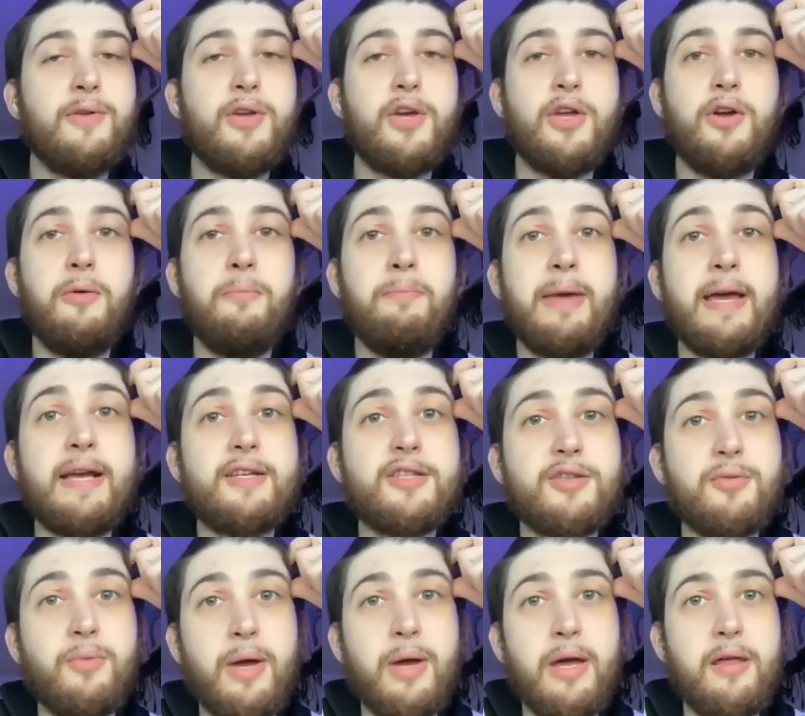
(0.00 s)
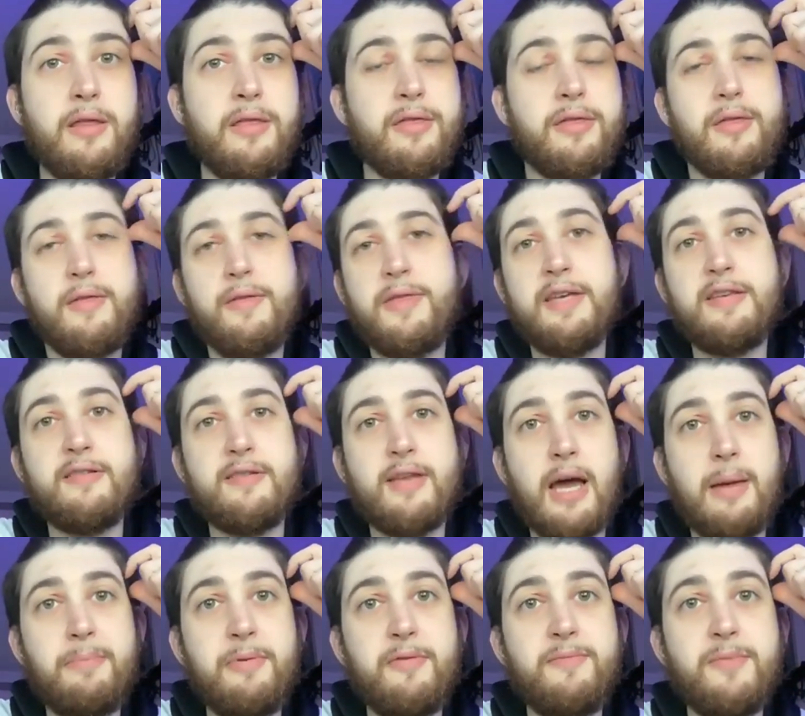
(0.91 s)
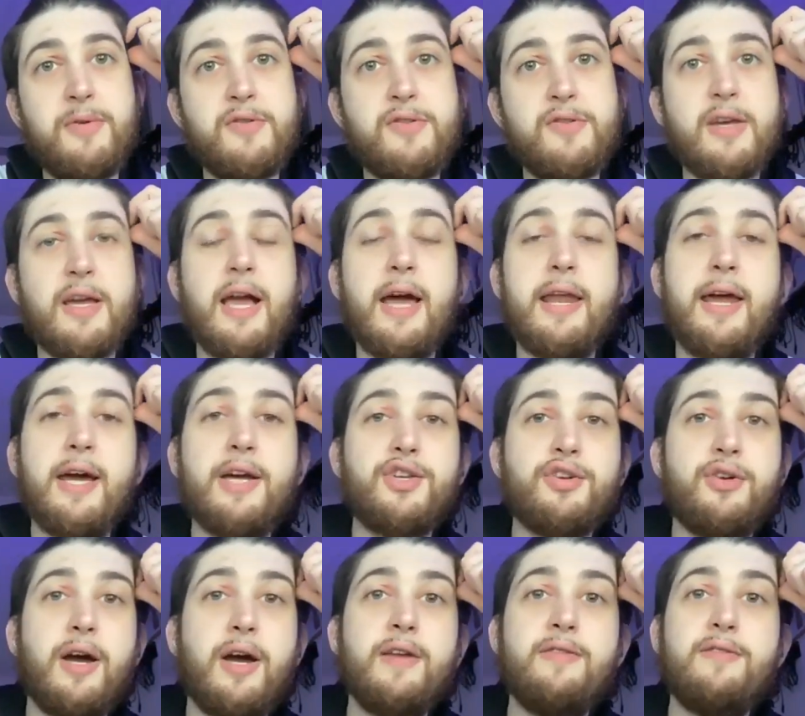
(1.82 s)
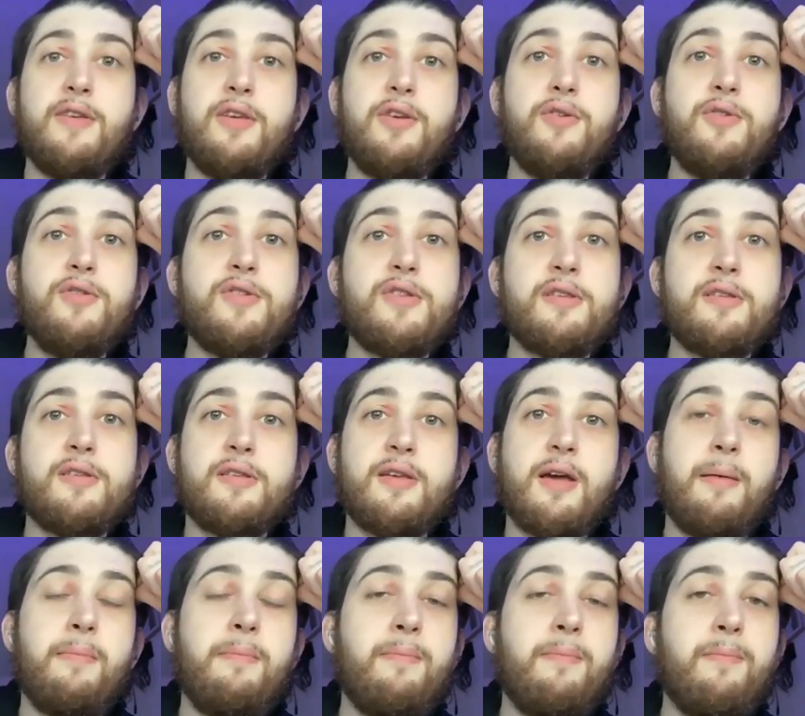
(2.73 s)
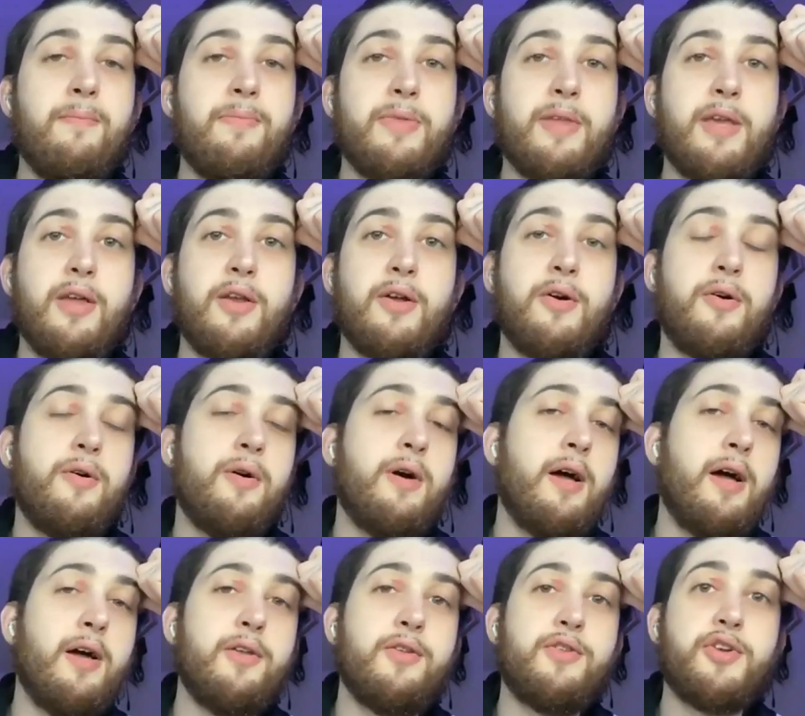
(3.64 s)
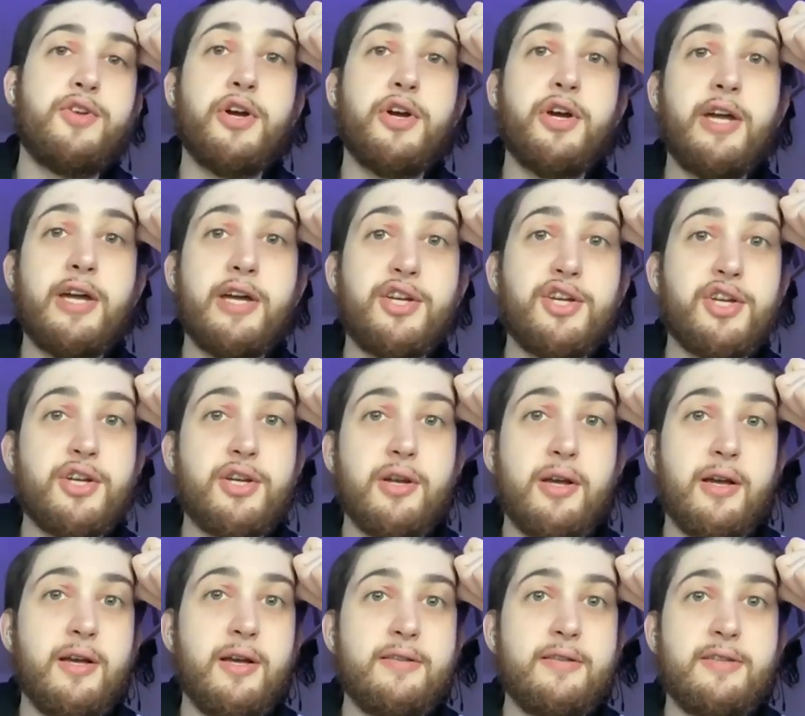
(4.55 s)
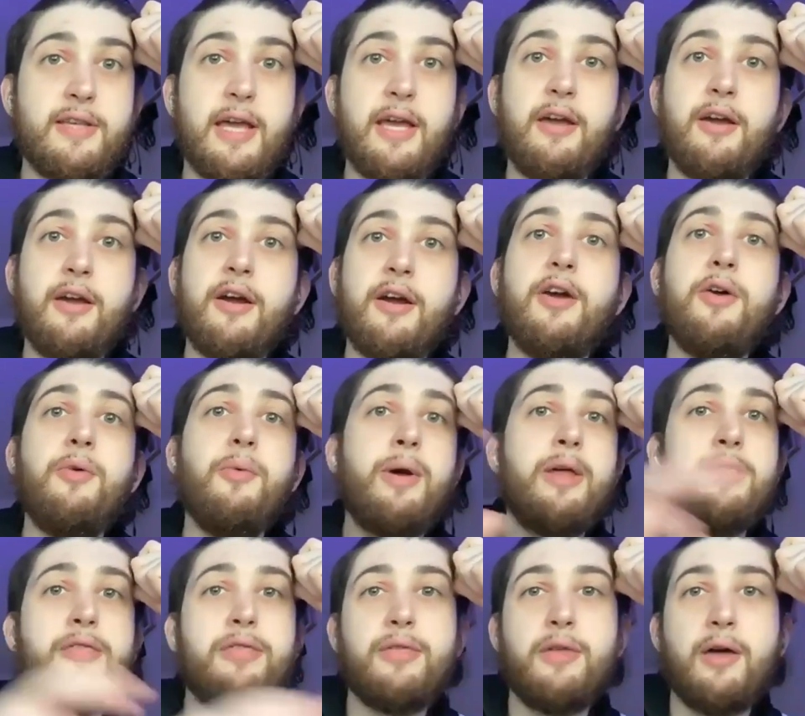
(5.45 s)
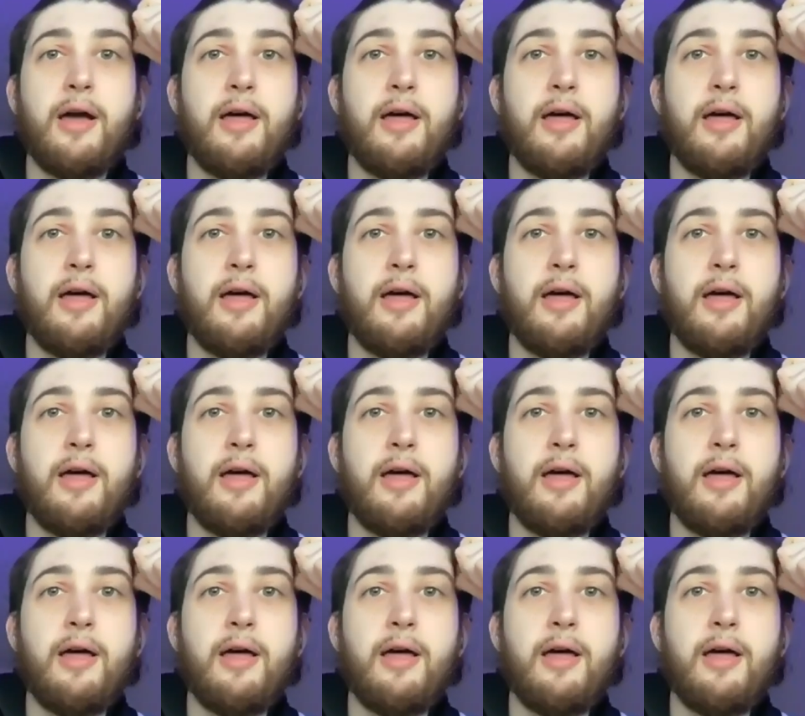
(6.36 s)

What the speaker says: mix with this type of music, and I tried to use some Turkish singer with